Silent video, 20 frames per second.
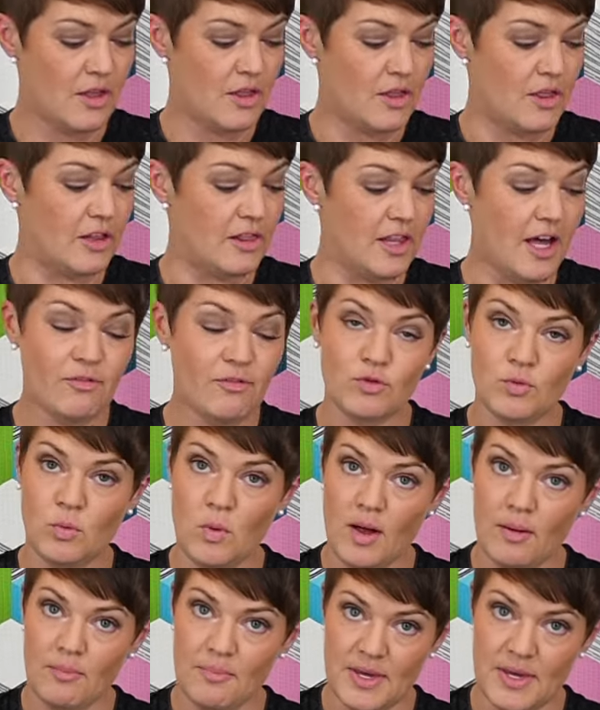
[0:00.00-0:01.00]
The left
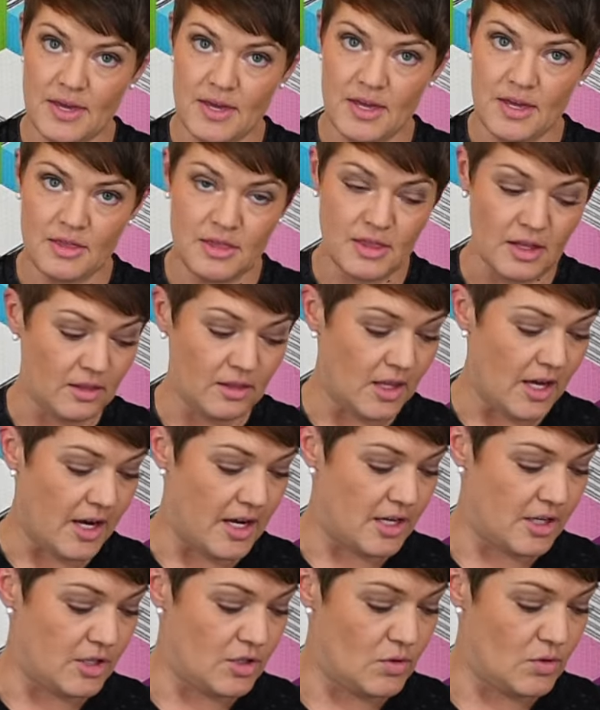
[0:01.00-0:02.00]
wall being the
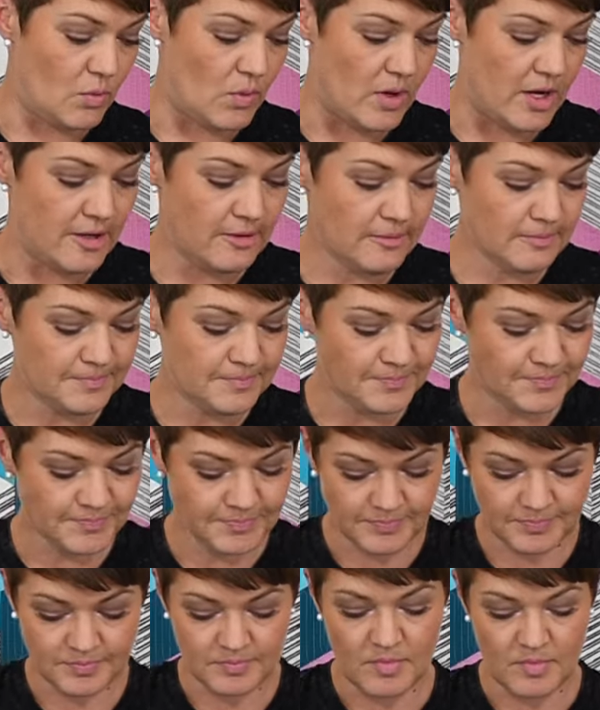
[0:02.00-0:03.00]
lightest one,
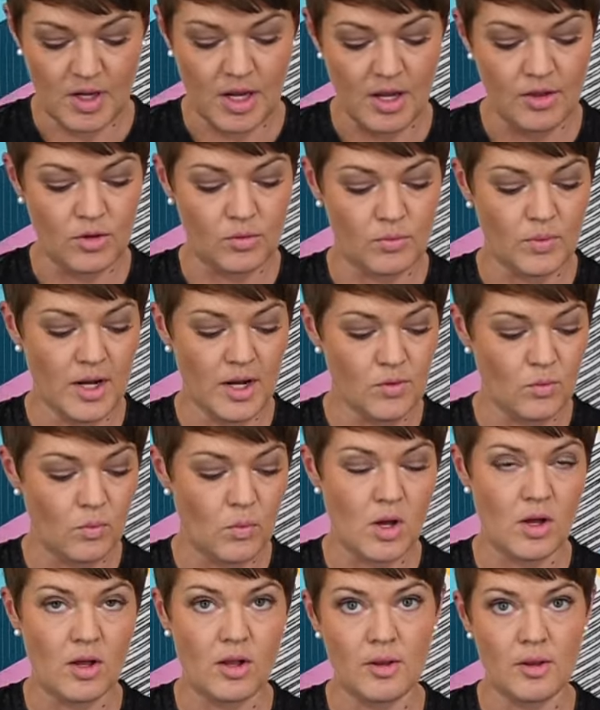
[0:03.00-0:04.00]
and the right
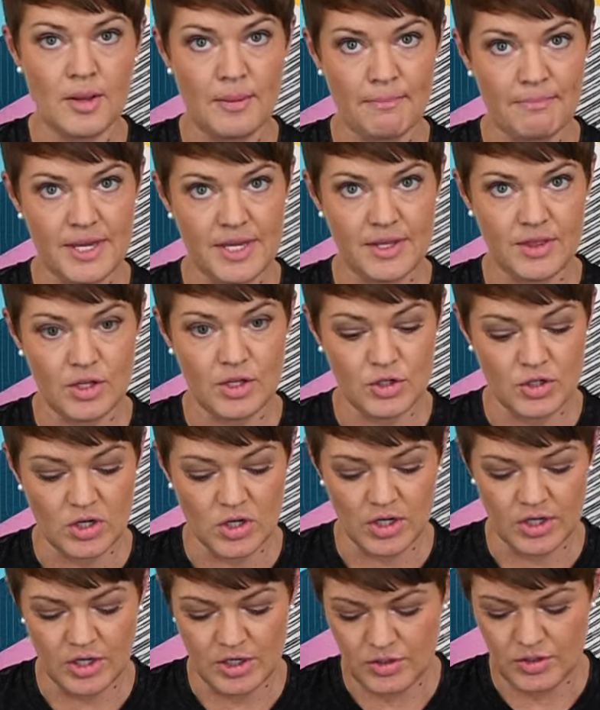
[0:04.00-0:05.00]
wall being the
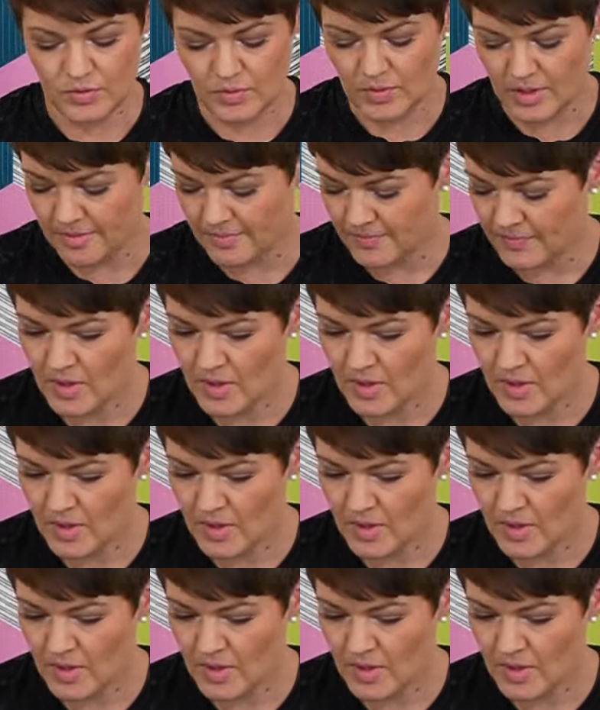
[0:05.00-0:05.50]
darkest one.